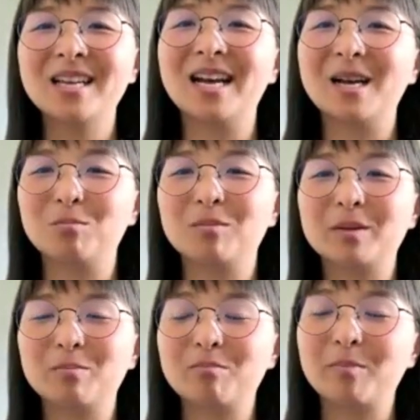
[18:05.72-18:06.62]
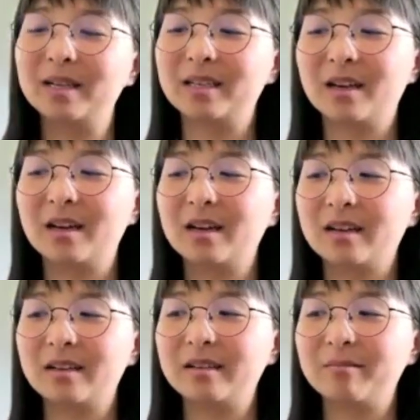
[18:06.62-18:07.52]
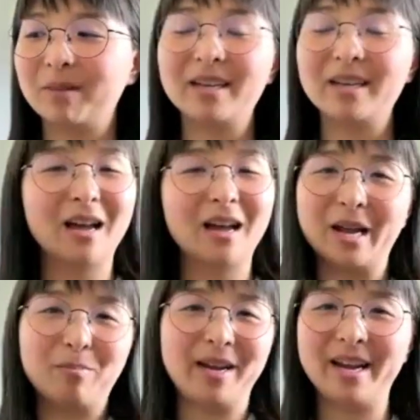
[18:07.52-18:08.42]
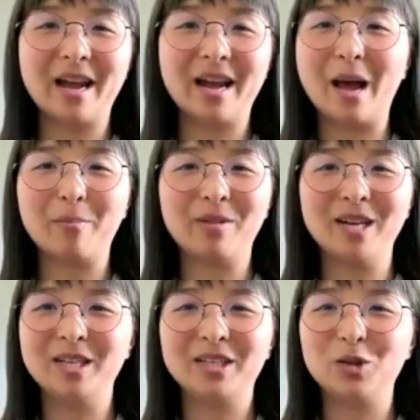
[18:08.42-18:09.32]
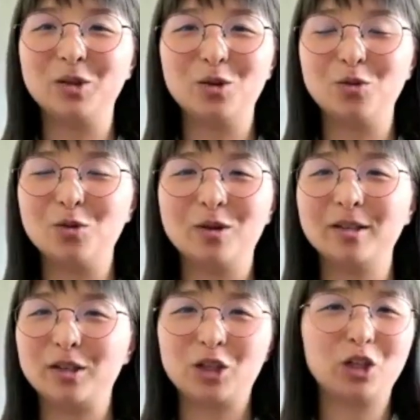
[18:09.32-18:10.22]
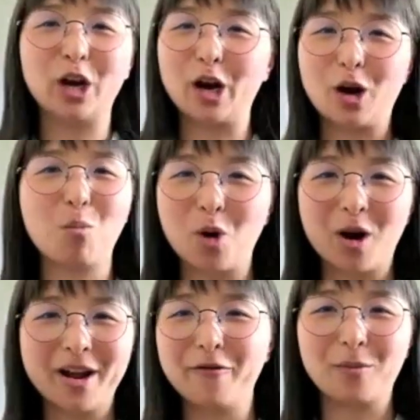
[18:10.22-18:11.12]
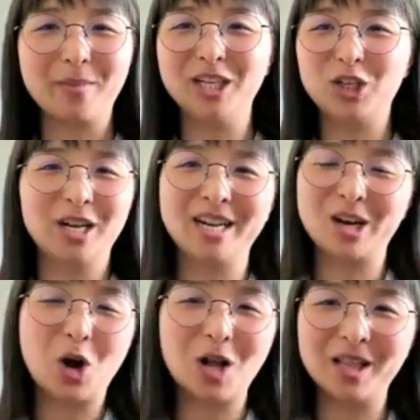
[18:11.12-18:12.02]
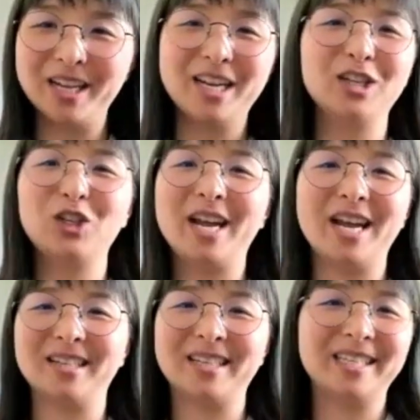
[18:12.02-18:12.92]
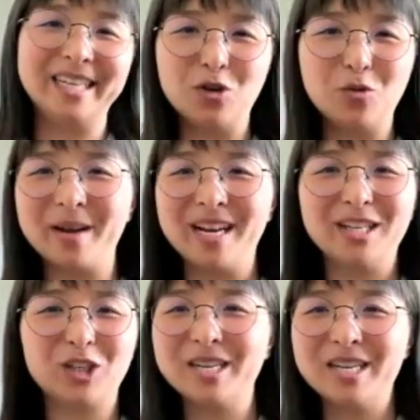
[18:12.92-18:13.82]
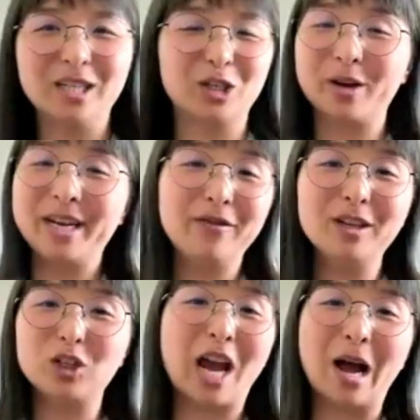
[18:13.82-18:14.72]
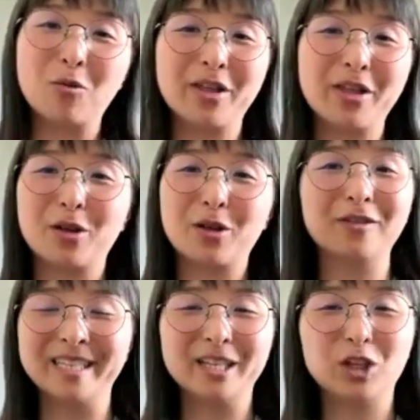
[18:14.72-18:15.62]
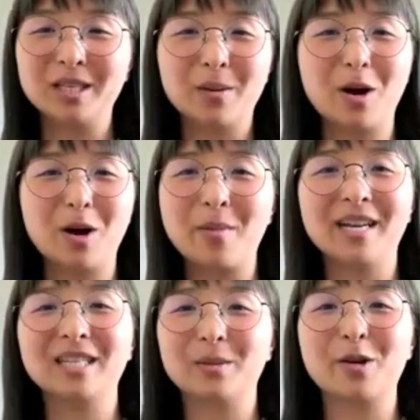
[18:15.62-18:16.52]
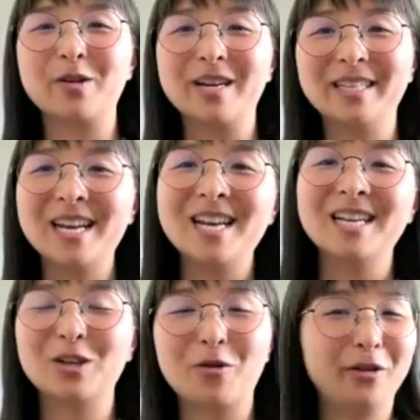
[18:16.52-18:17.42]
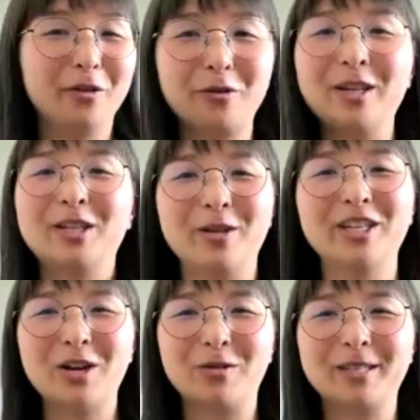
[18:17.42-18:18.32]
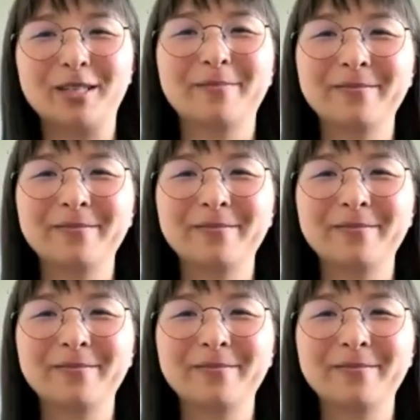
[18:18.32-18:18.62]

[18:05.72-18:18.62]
But yeah, I'd be happy to share more information and knowledge and see new patients, or even chat with other physicians about my experience. So feel free to reach out.